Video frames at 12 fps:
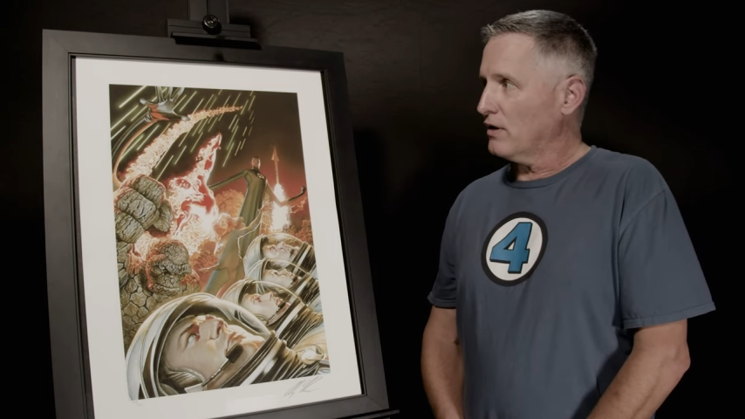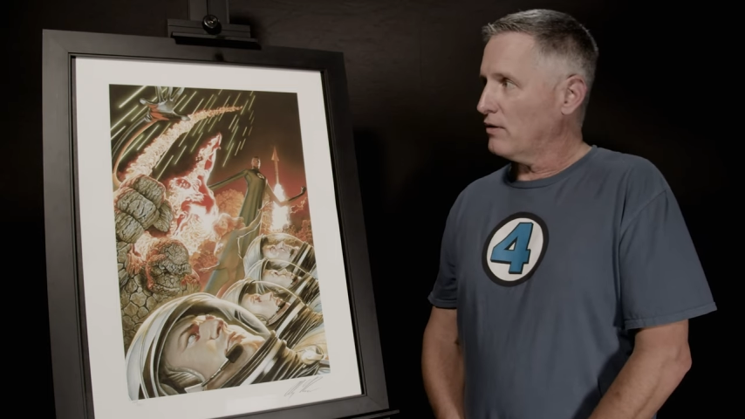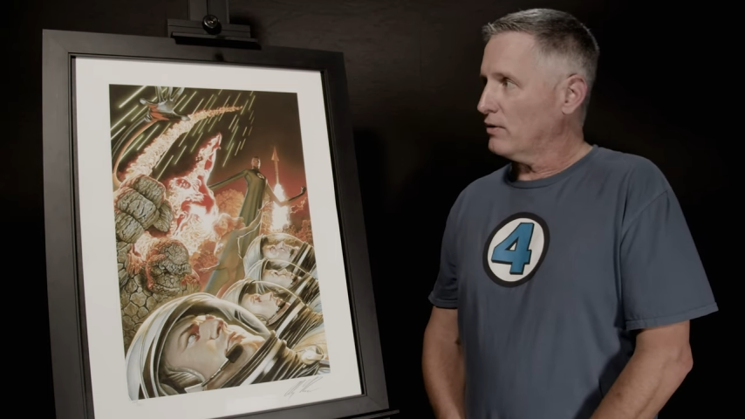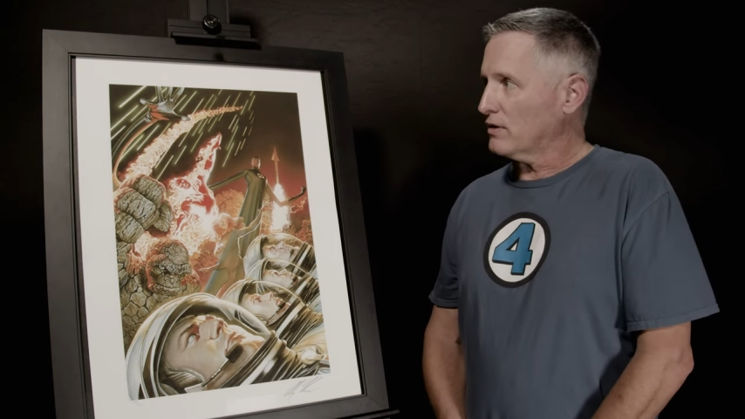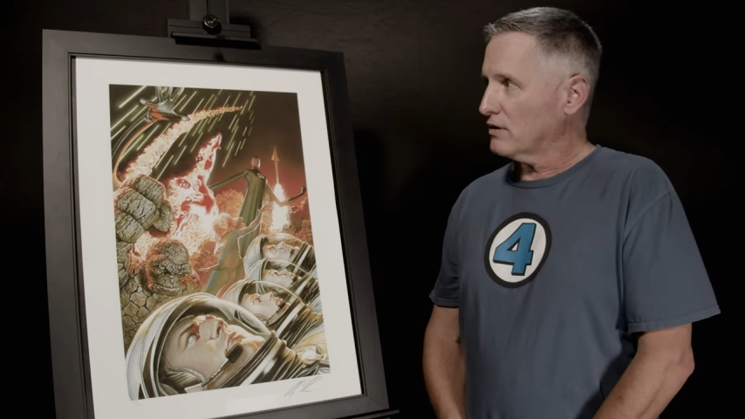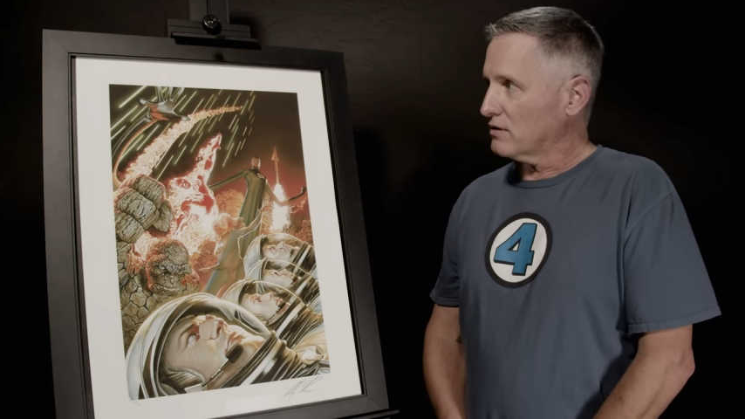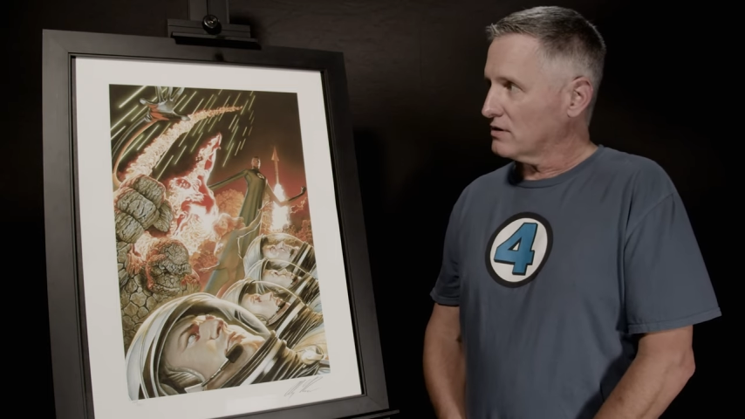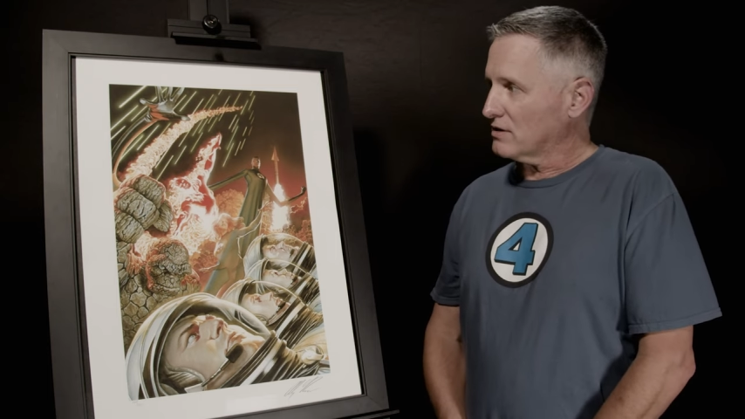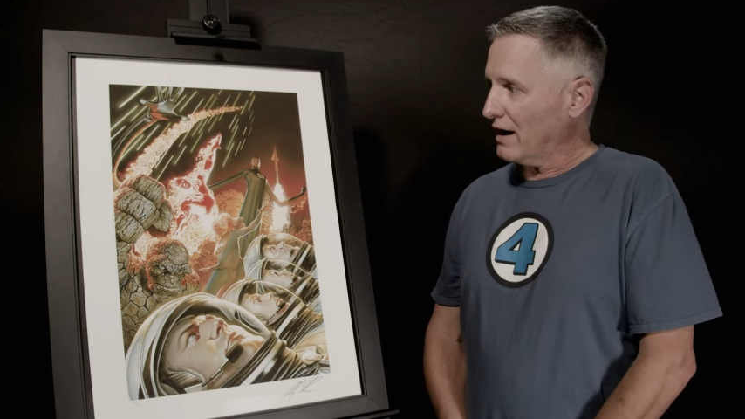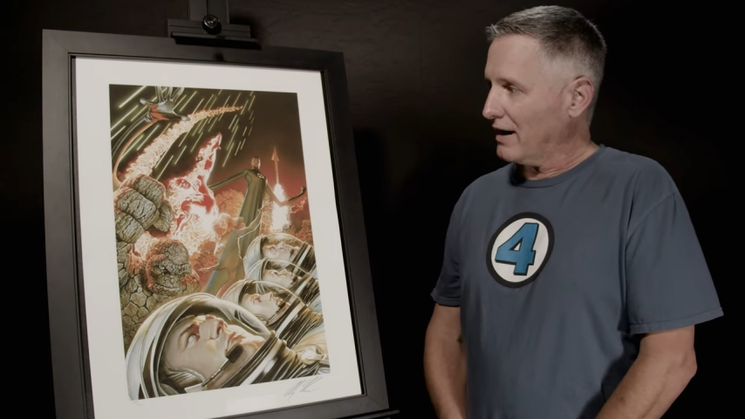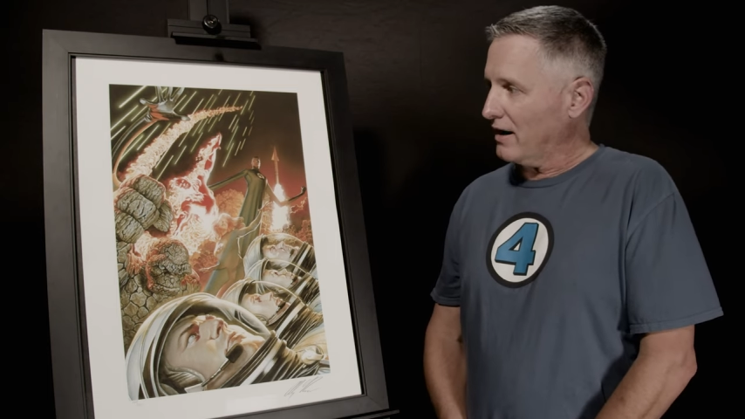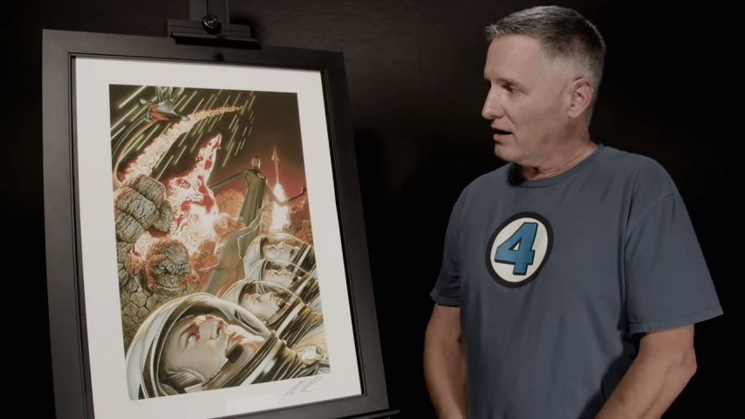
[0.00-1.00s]
love with it the
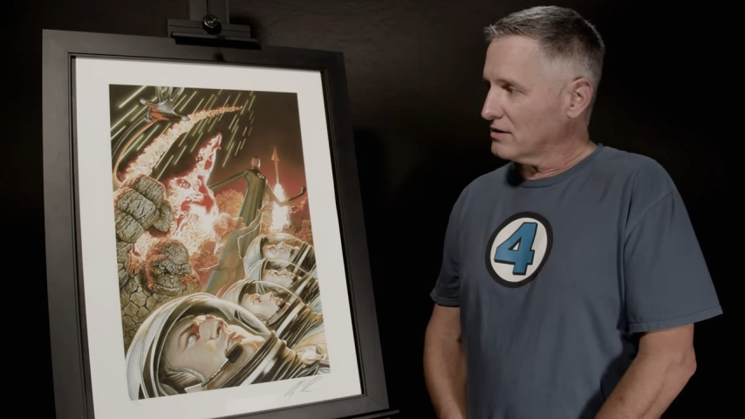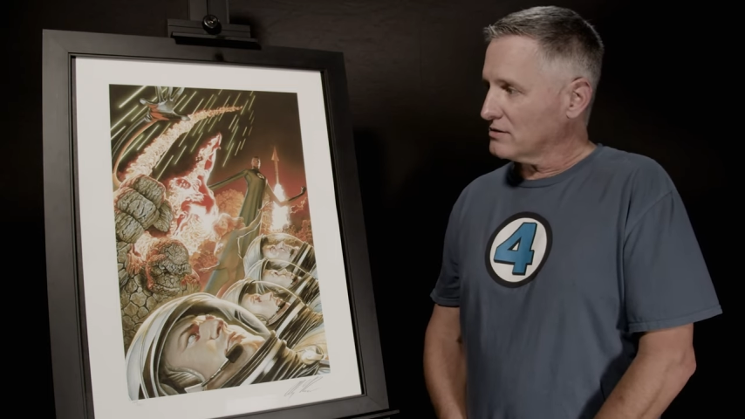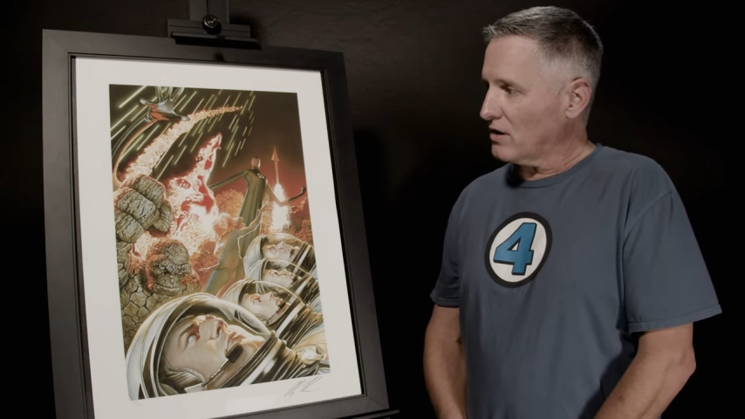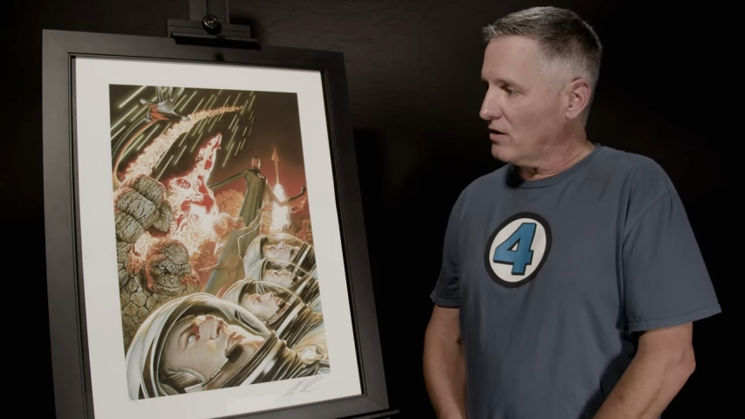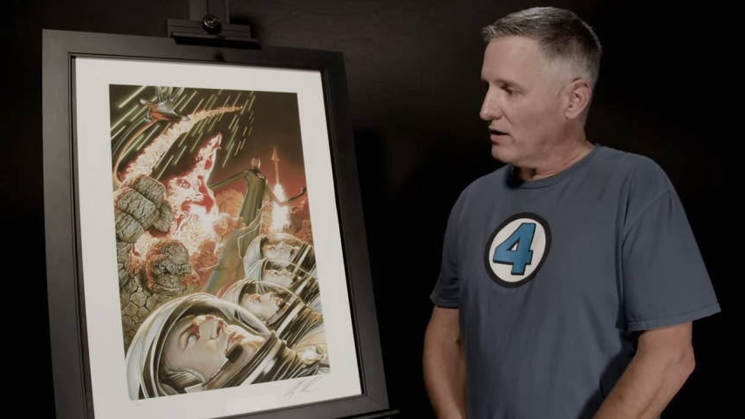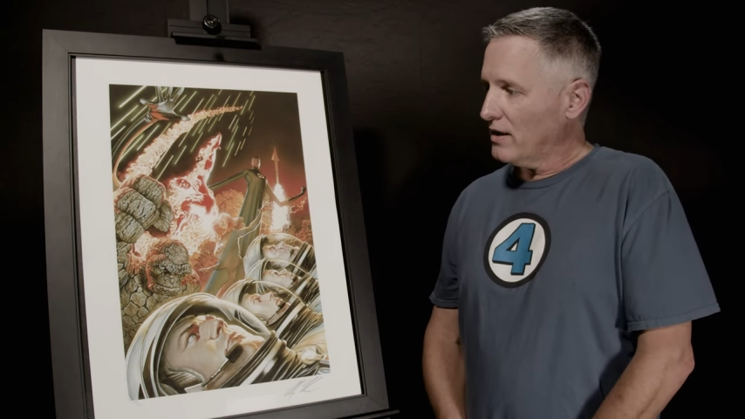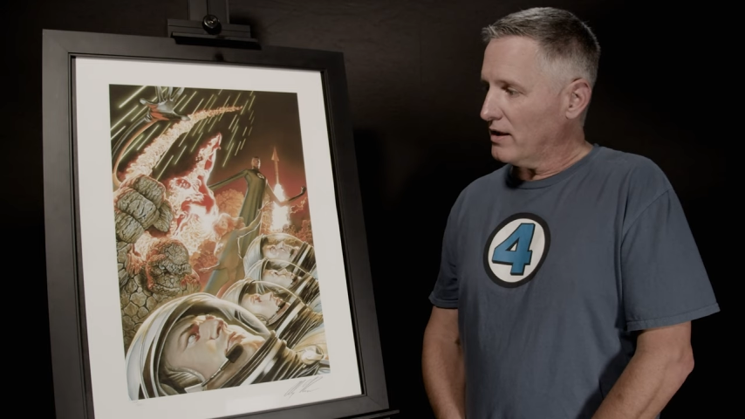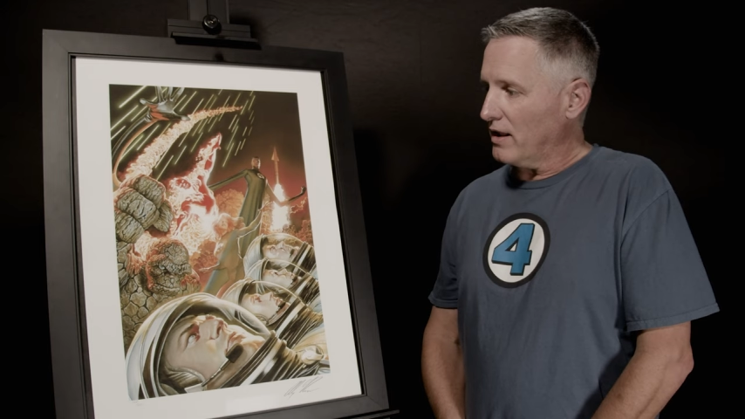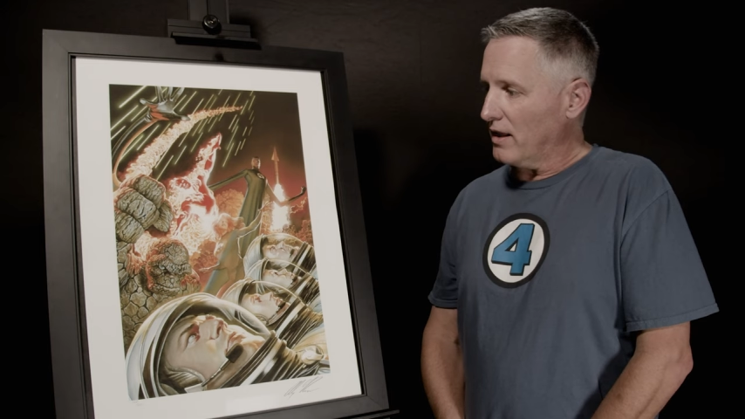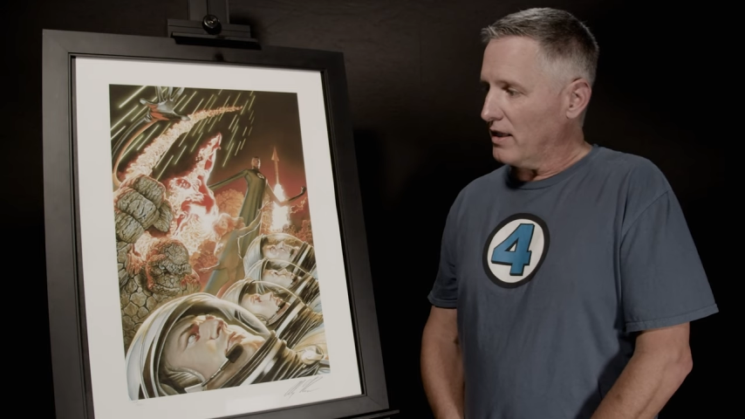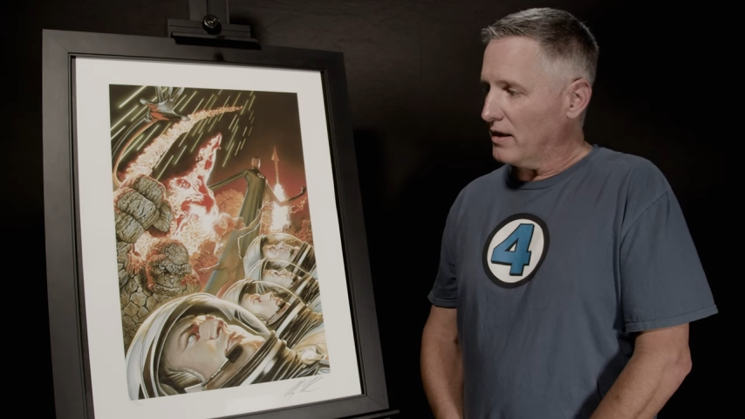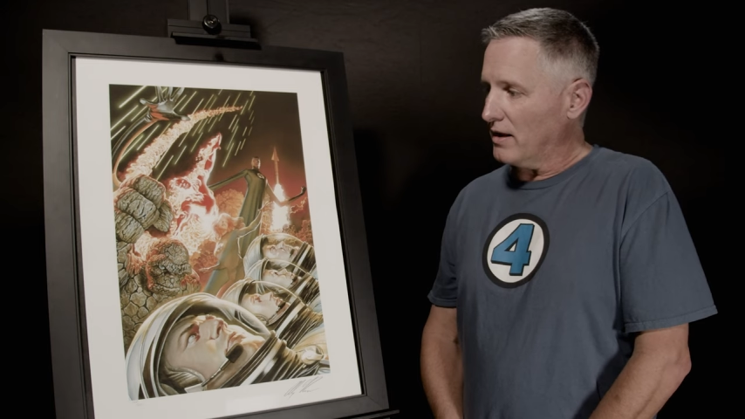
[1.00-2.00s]
second I saw it,
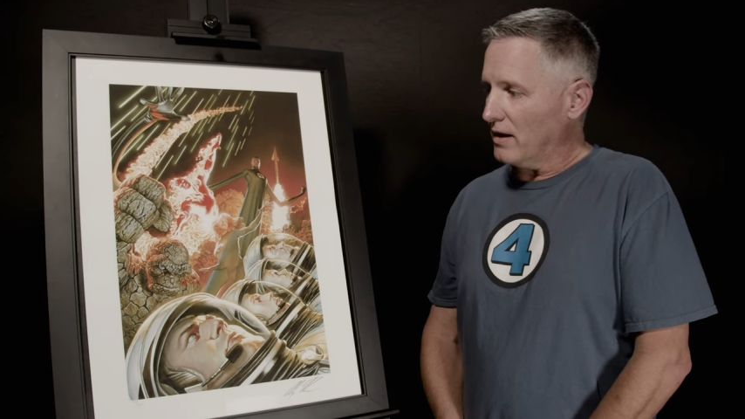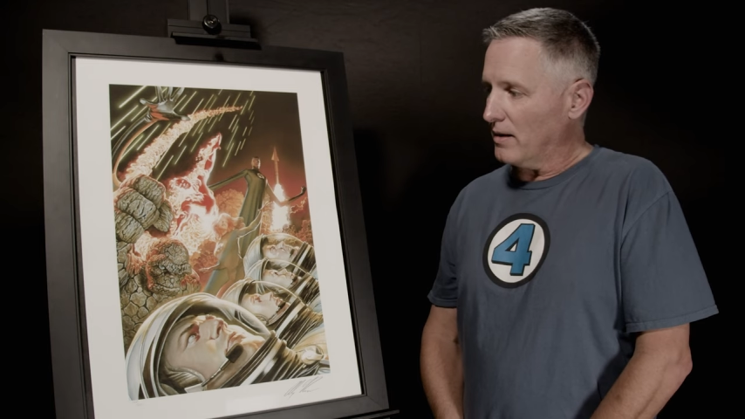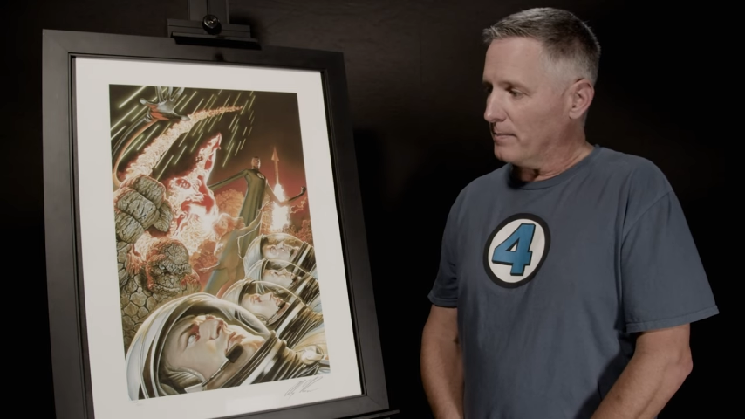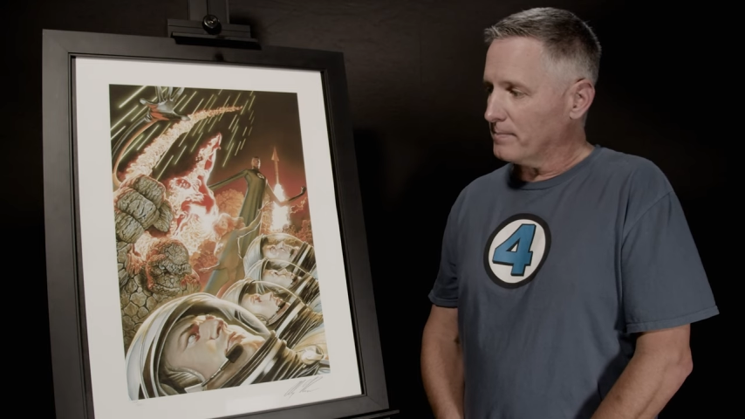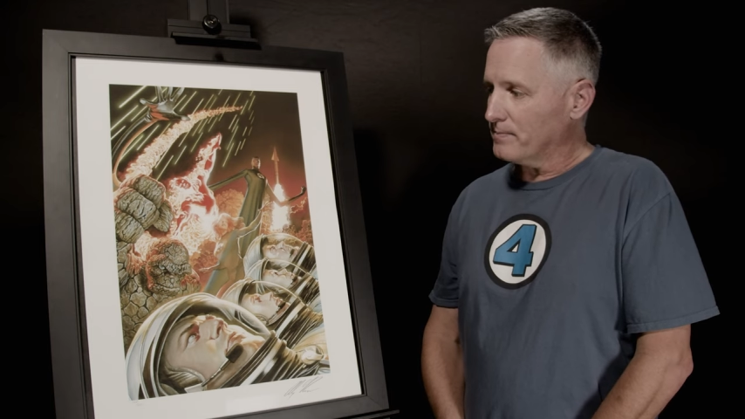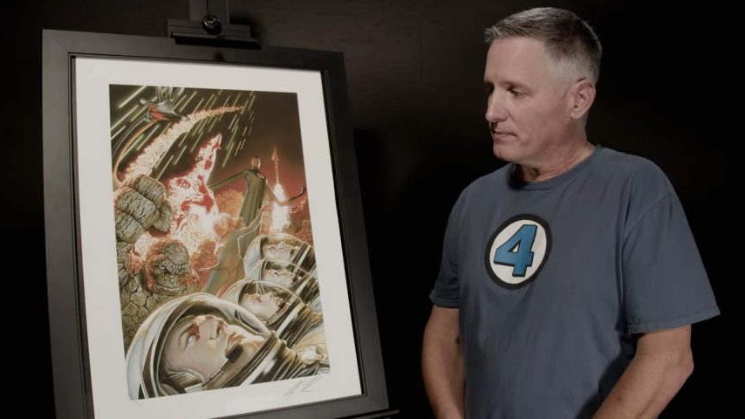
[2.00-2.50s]
and uh,